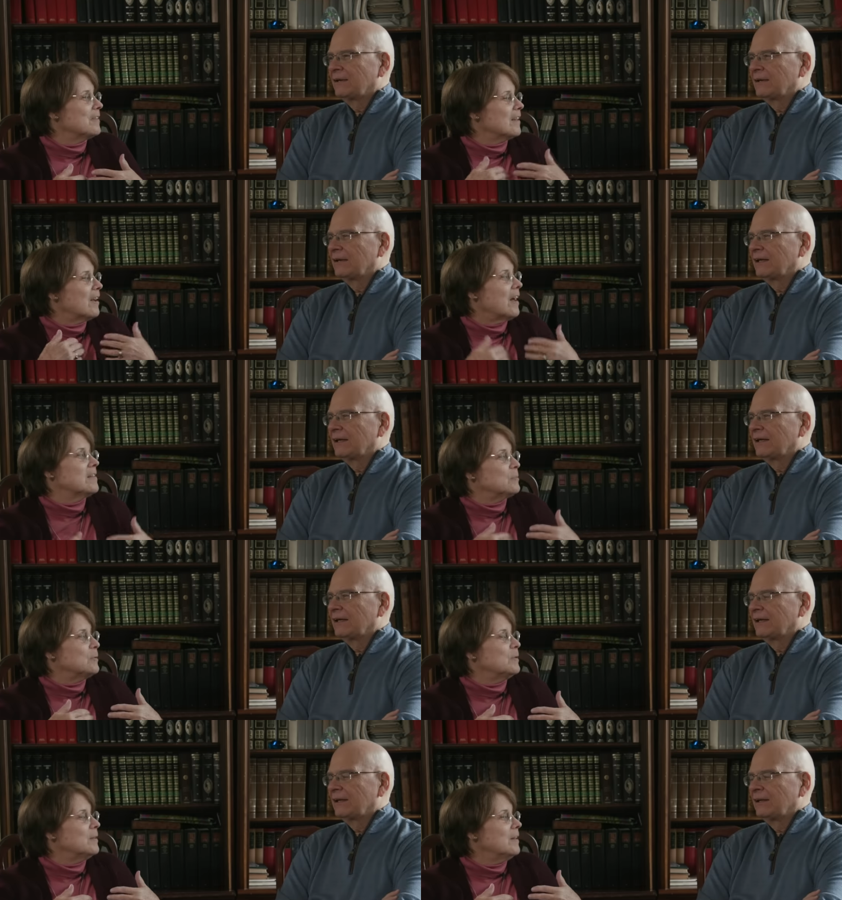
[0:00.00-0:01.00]
Speaker 1: the
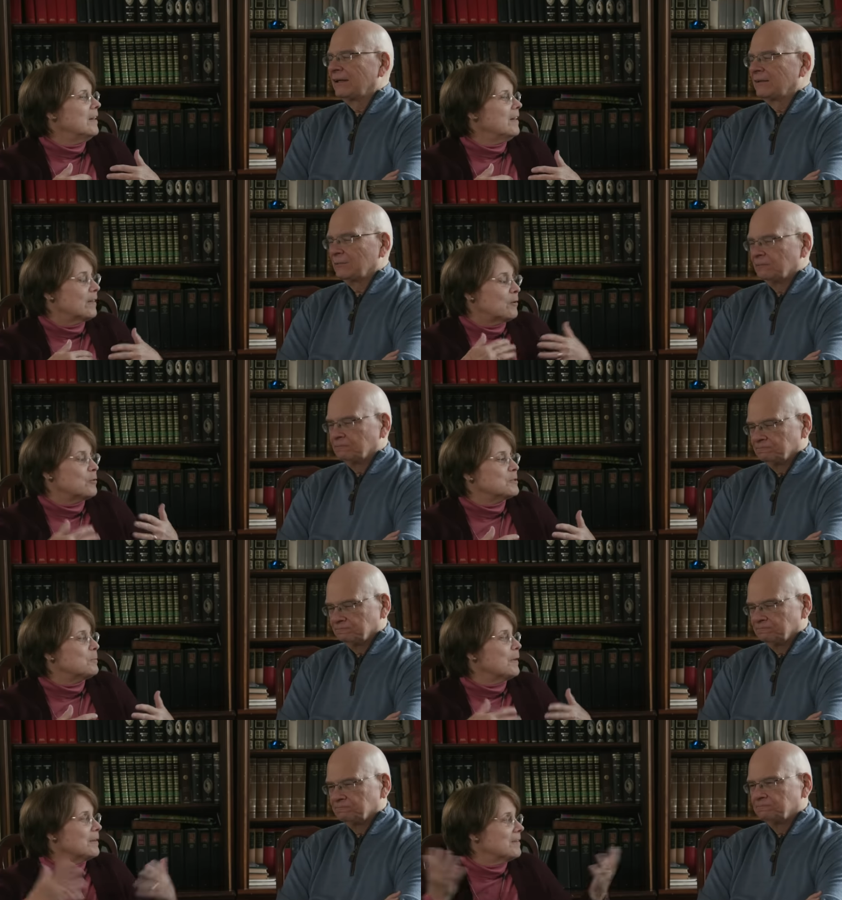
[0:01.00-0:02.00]
gospel, the
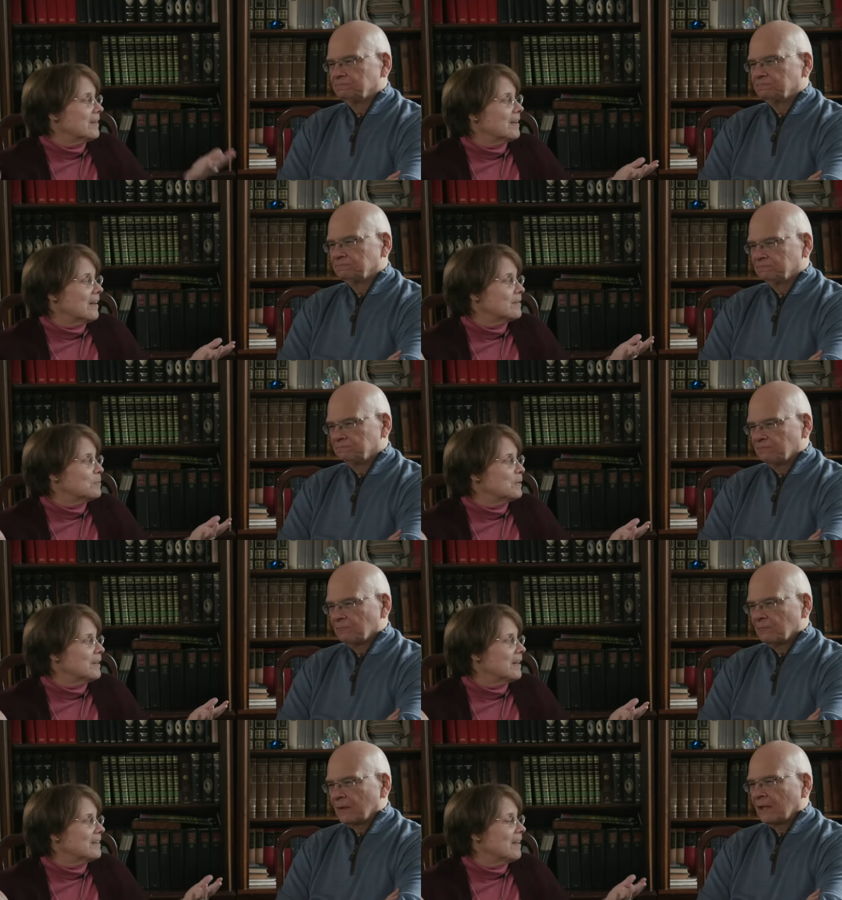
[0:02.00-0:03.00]
correspondence at
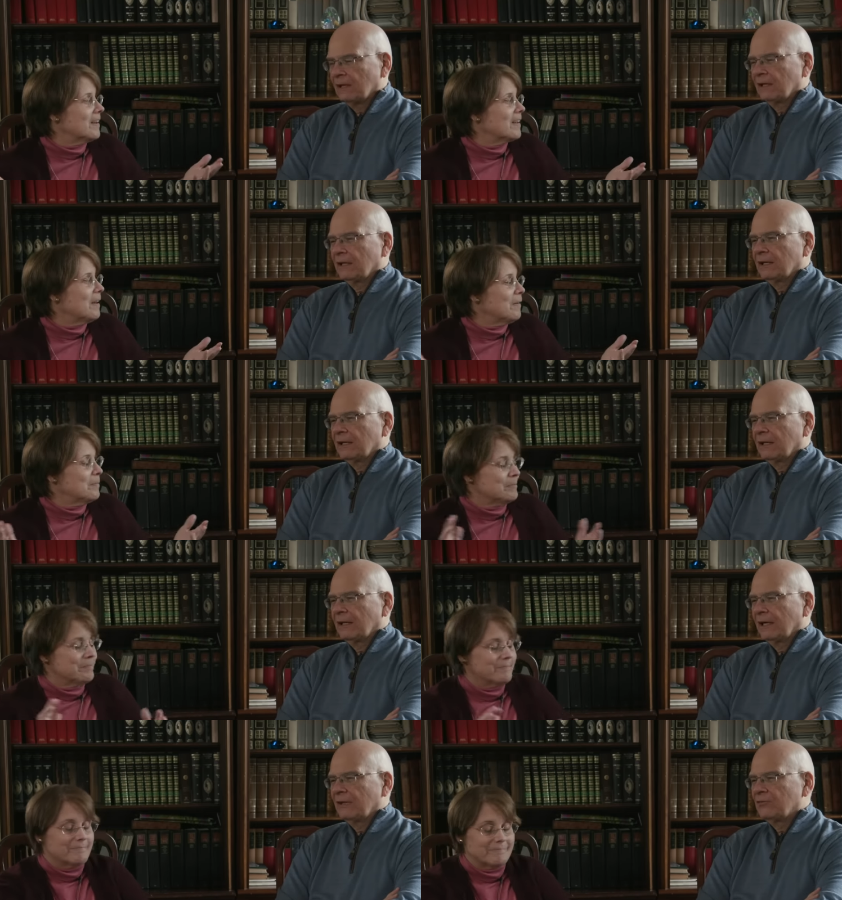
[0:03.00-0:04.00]
gospellight.com.
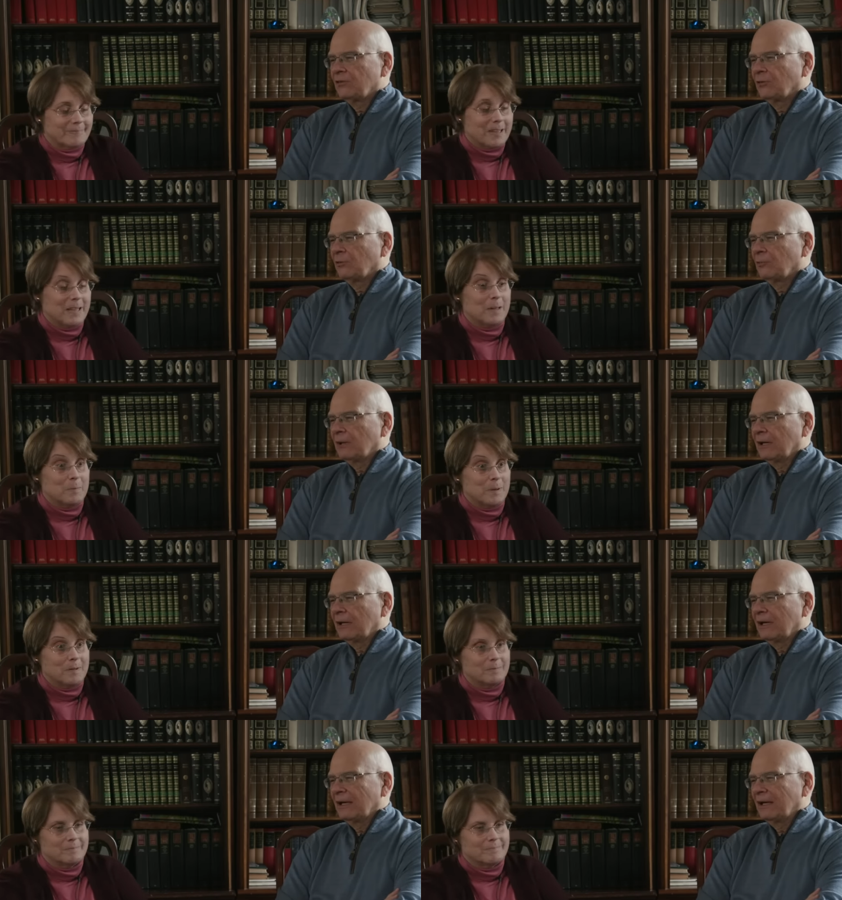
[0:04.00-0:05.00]
And so
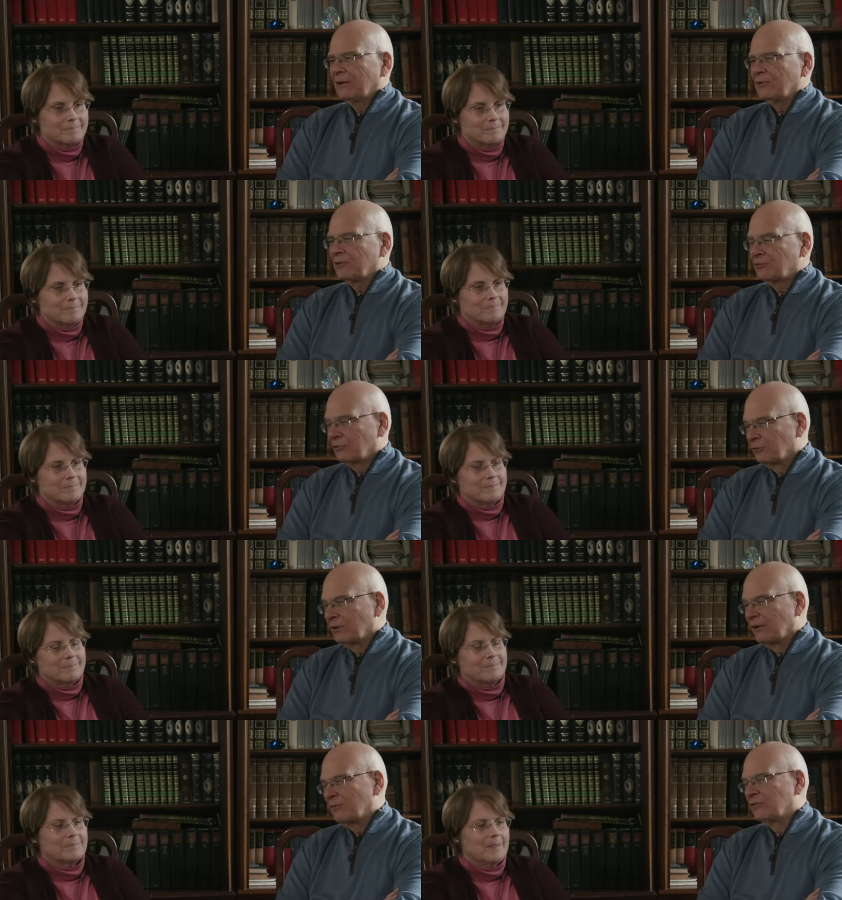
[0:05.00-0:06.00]
email.
Speaker 2: So
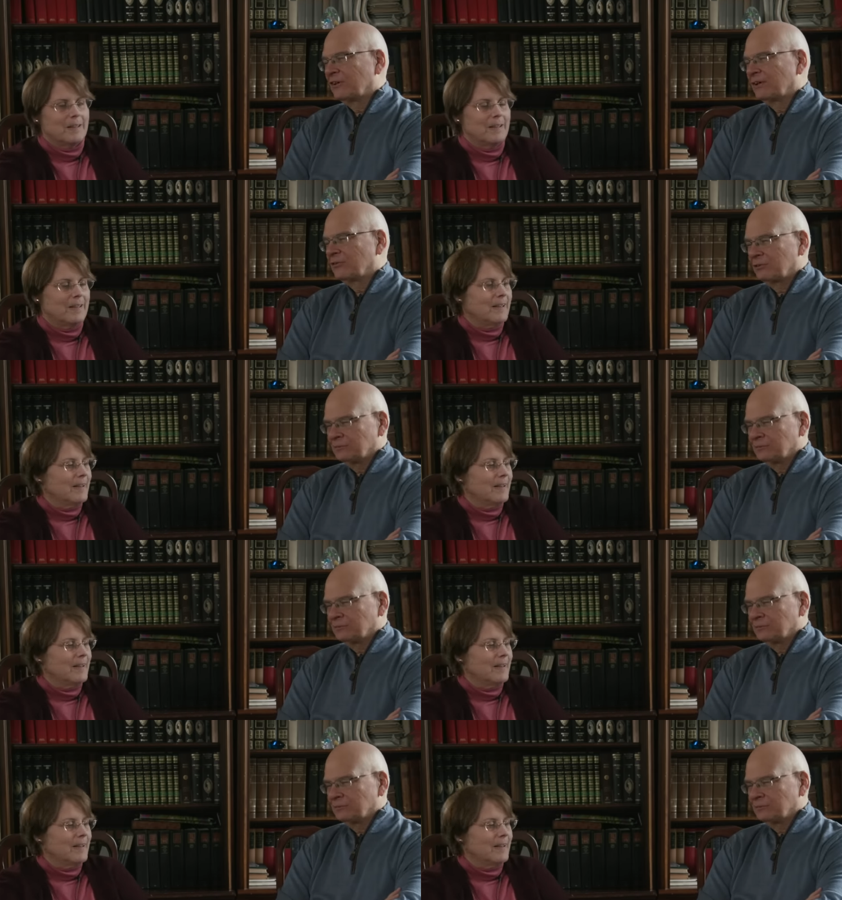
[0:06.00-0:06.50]
you'll love this answer.